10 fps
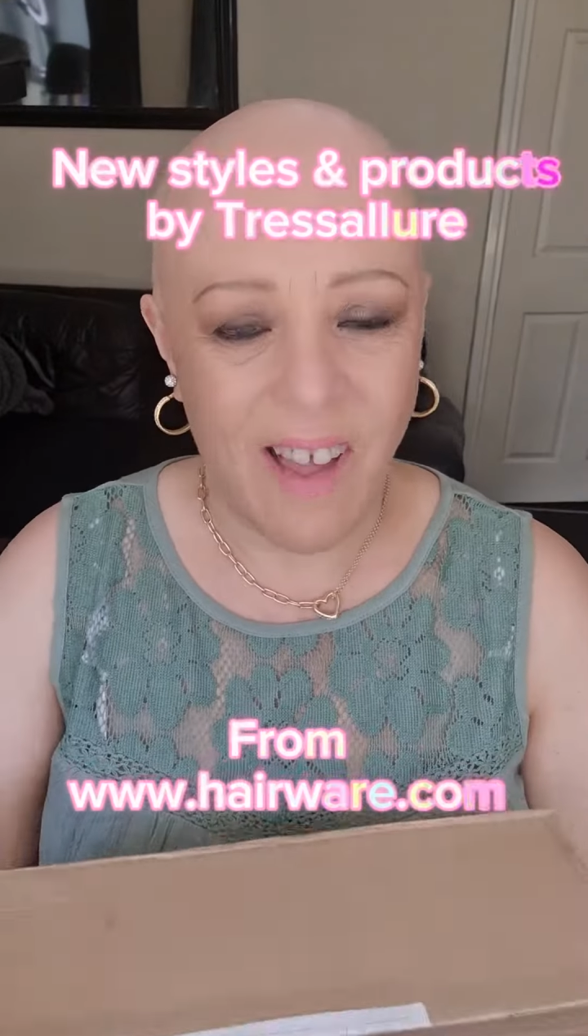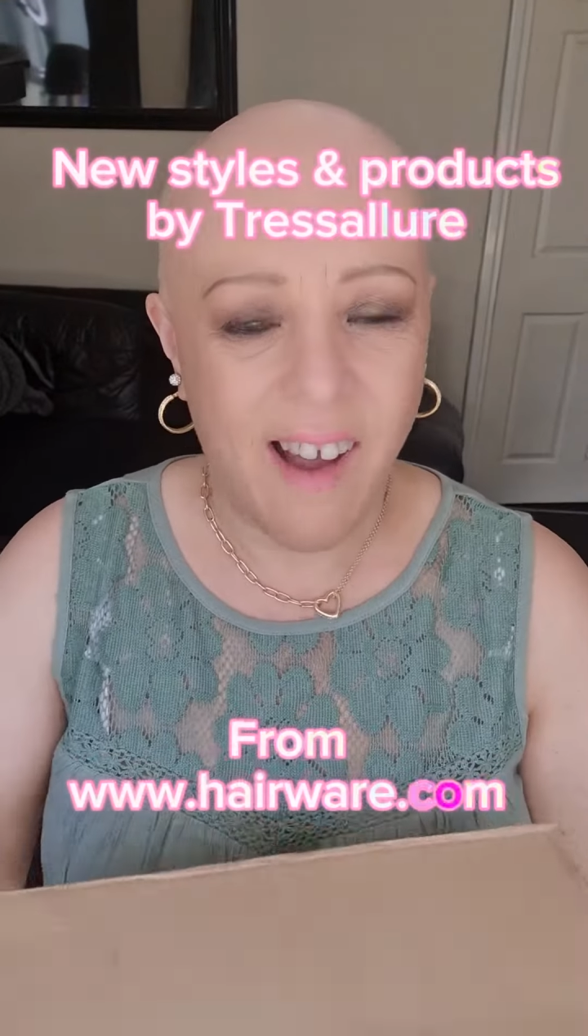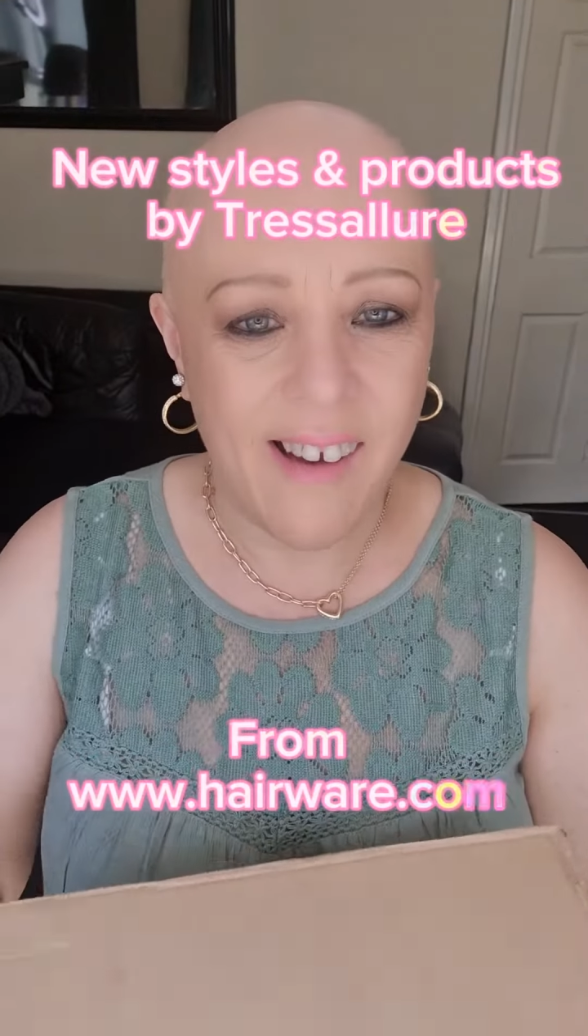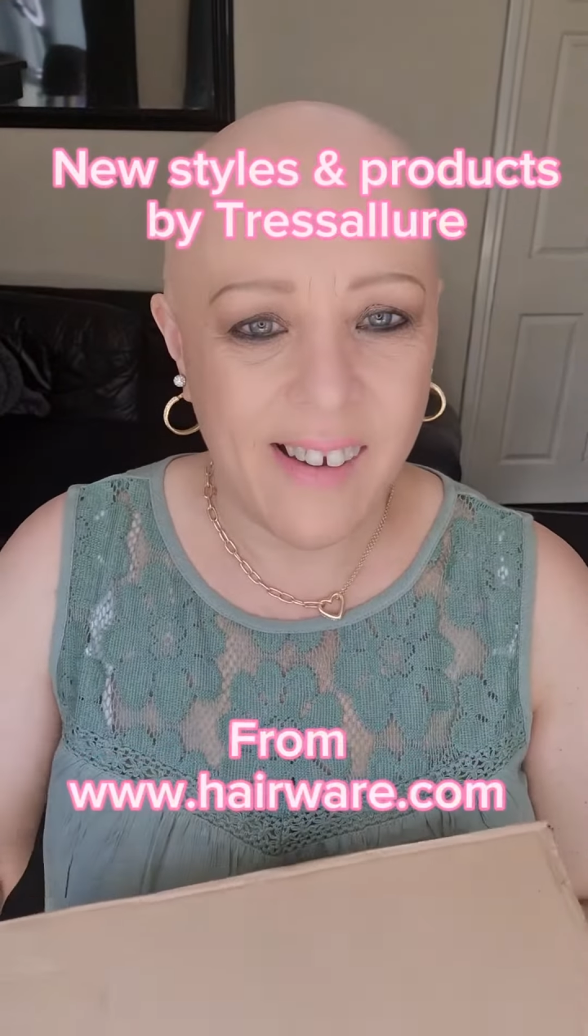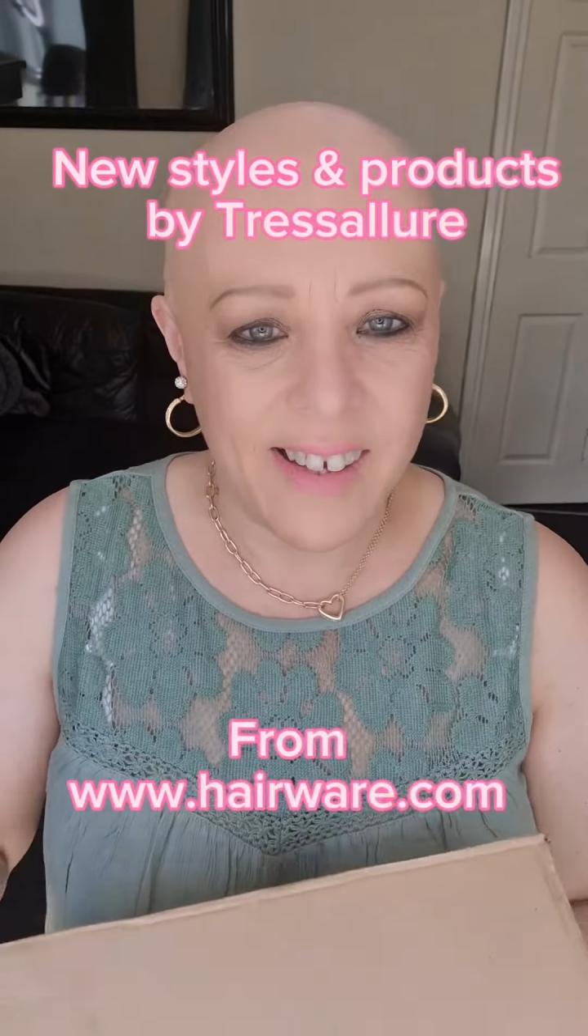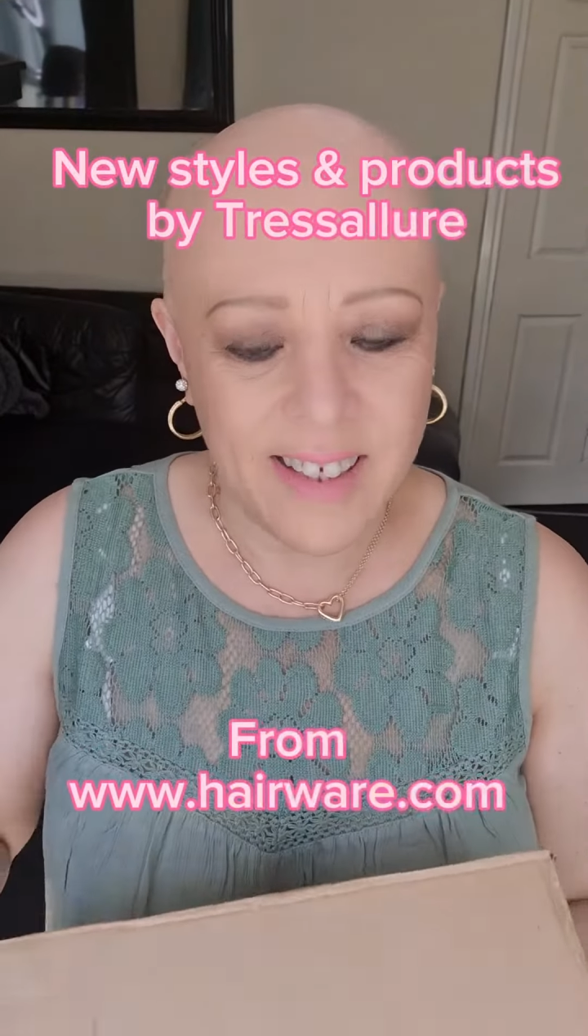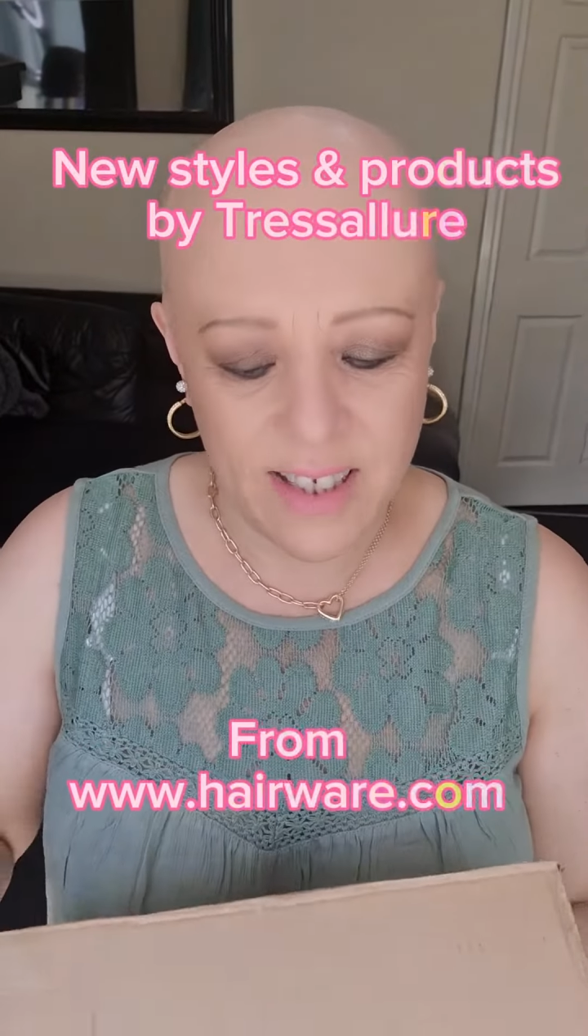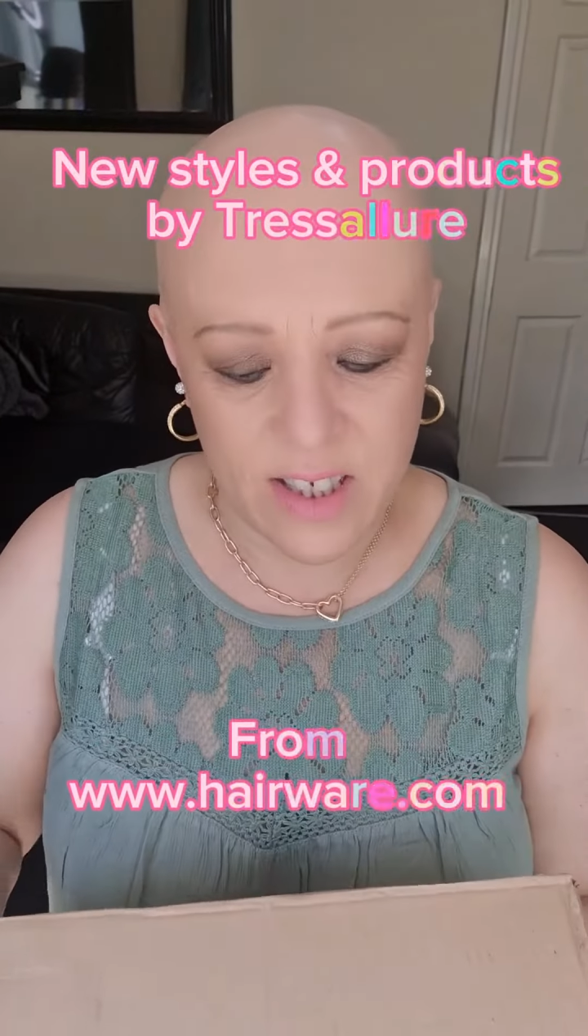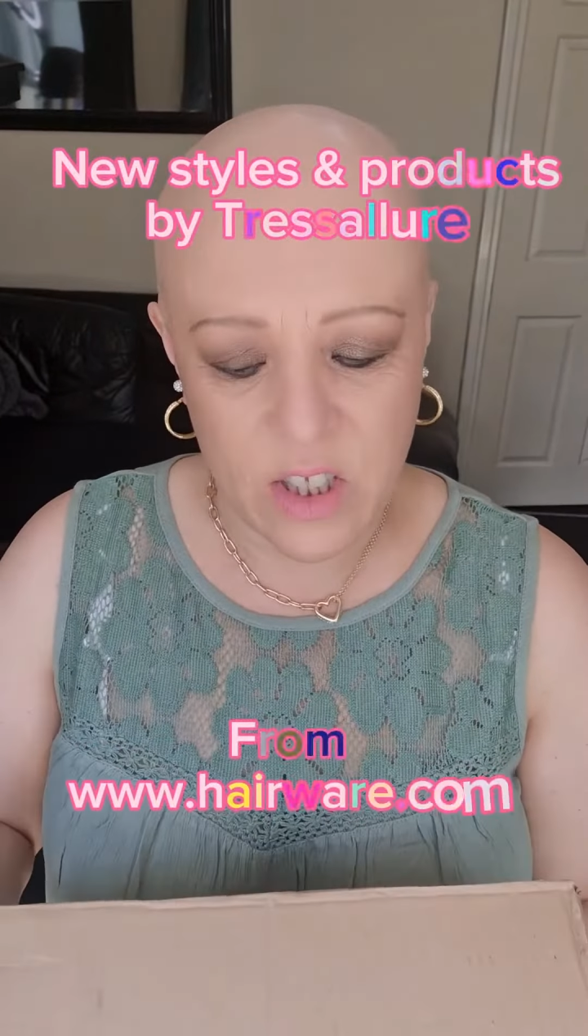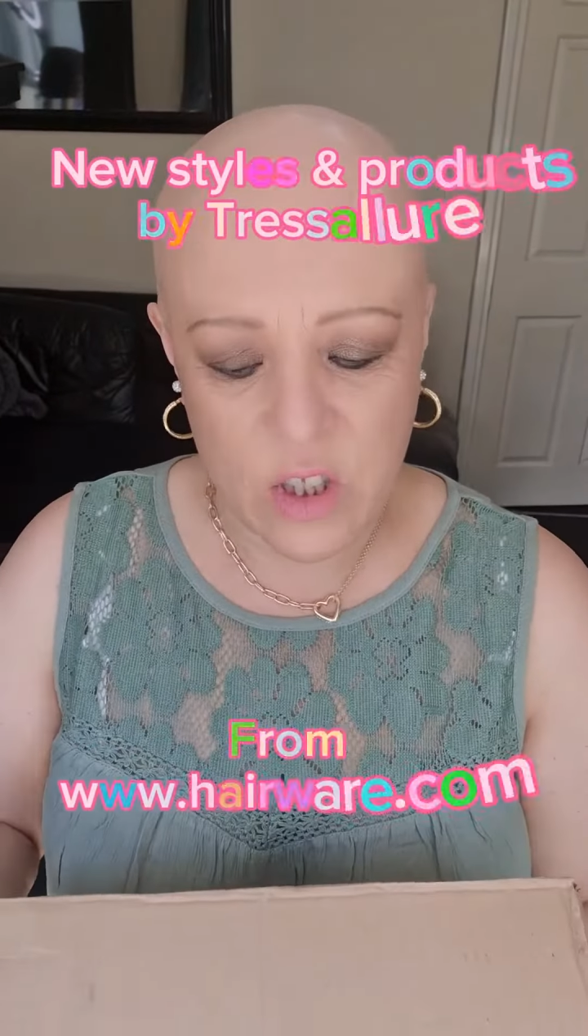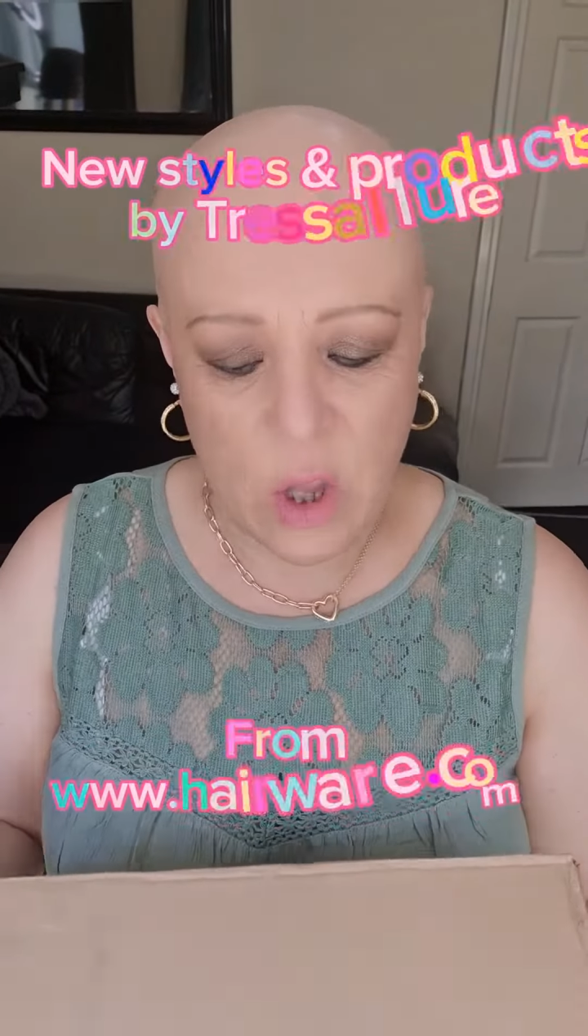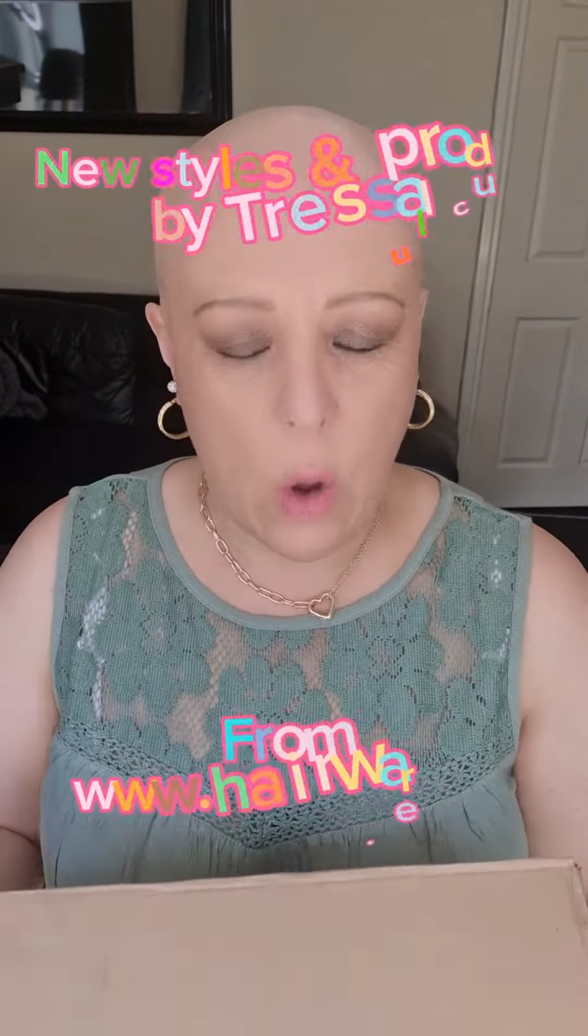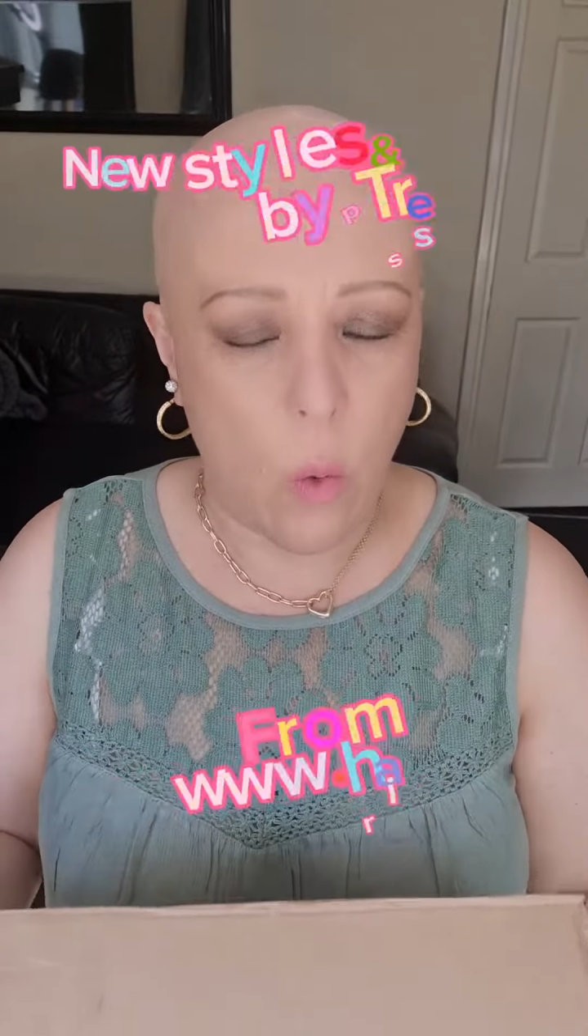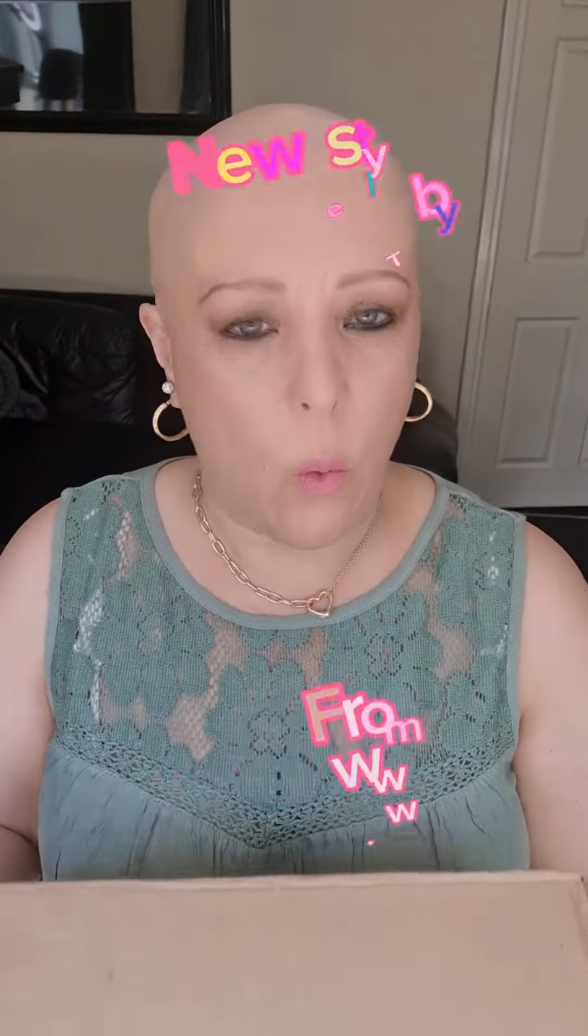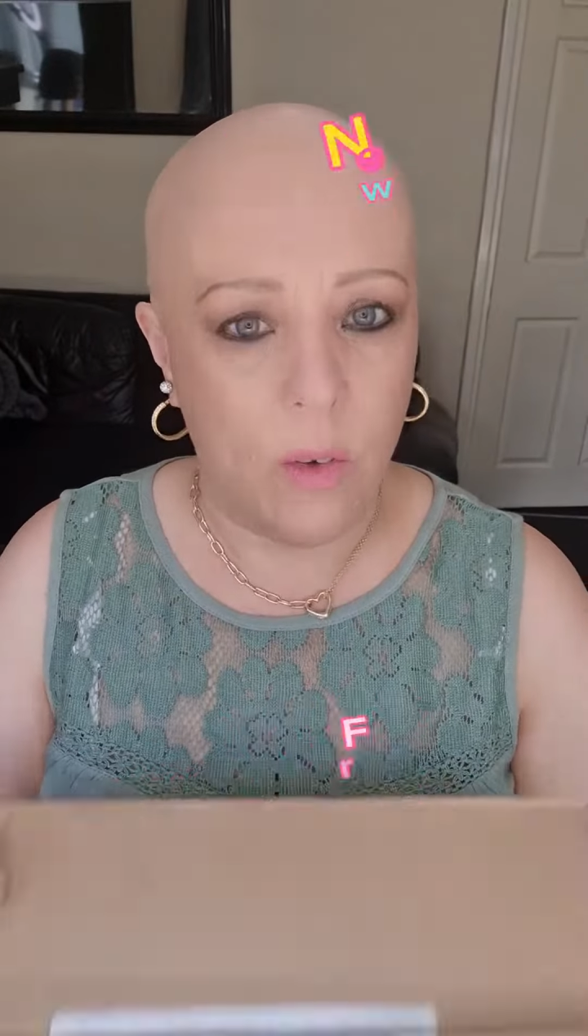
Hi. So